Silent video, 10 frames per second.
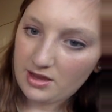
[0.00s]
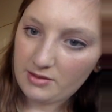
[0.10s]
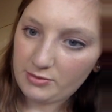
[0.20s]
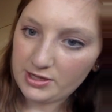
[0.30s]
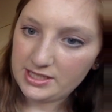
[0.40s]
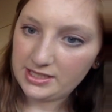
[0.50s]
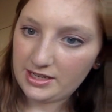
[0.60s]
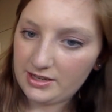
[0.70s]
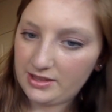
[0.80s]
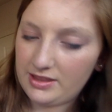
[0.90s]
I'm pressing
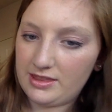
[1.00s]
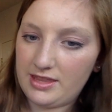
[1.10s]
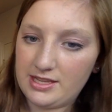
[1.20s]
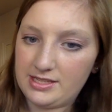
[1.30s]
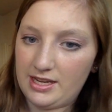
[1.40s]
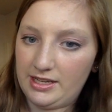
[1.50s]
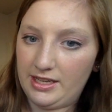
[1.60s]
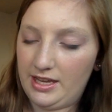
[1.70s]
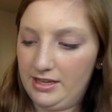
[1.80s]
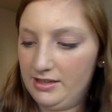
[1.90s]
down on this side
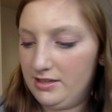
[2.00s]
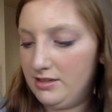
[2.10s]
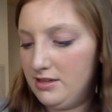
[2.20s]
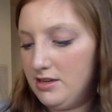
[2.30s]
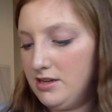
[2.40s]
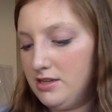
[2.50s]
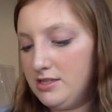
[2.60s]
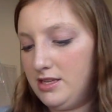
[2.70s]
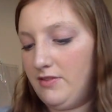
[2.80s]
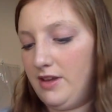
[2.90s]
again.
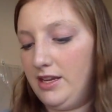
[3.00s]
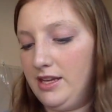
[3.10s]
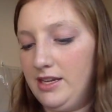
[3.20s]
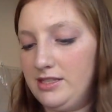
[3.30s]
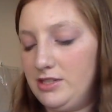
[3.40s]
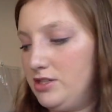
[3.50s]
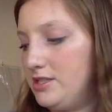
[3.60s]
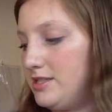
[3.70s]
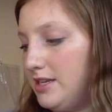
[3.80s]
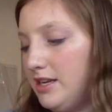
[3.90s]
See if I can get it to
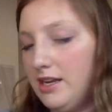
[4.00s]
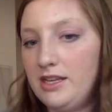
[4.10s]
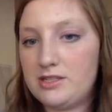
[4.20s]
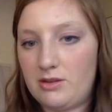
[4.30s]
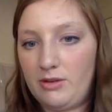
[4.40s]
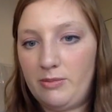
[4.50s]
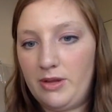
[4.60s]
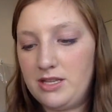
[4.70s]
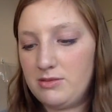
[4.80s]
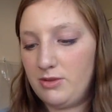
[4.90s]
just sit on it. So I'm going to
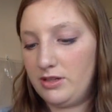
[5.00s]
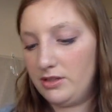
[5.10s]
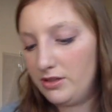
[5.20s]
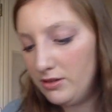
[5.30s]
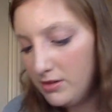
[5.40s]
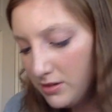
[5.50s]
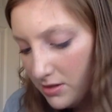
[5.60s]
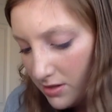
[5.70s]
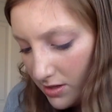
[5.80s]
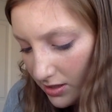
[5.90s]
apply some more glue.
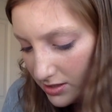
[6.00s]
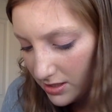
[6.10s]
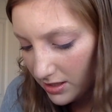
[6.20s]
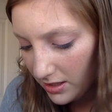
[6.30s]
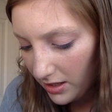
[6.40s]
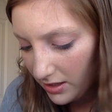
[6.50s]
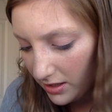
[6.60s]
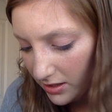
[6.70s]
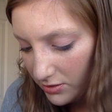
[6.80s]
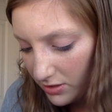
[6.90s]
I think I
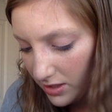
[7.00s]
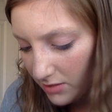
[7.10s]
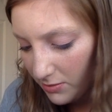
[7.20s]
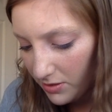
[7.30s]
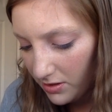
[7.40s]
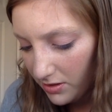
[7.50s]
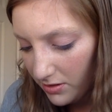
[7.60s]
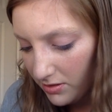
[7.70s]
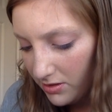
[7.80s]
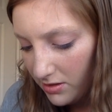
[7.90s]
kind of dried up all the
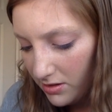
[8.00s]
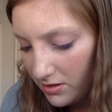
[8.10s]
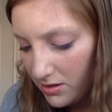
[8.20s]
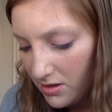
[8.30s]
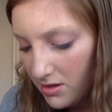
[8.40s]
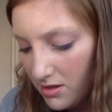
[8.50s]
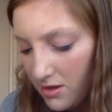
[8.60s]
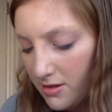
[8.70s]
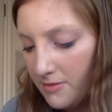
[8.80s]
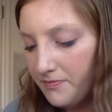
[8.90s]
glue.
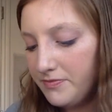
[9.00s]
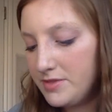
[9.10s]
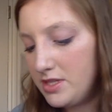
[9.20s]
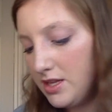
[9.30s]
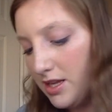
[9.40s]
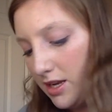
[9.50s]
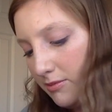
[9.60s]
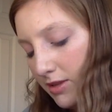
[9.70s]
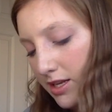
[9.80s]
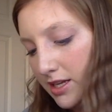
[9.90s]
So then
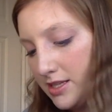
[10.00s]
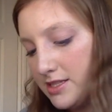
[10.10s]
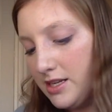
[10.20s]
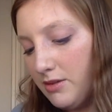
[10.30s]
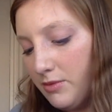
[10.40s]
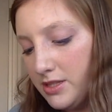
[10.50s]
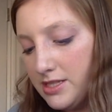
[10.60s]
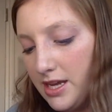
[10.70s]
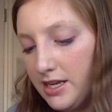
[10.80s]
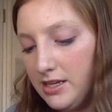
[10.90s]
I'm letting it sit on one
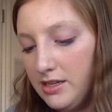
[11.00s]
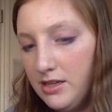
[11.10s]
side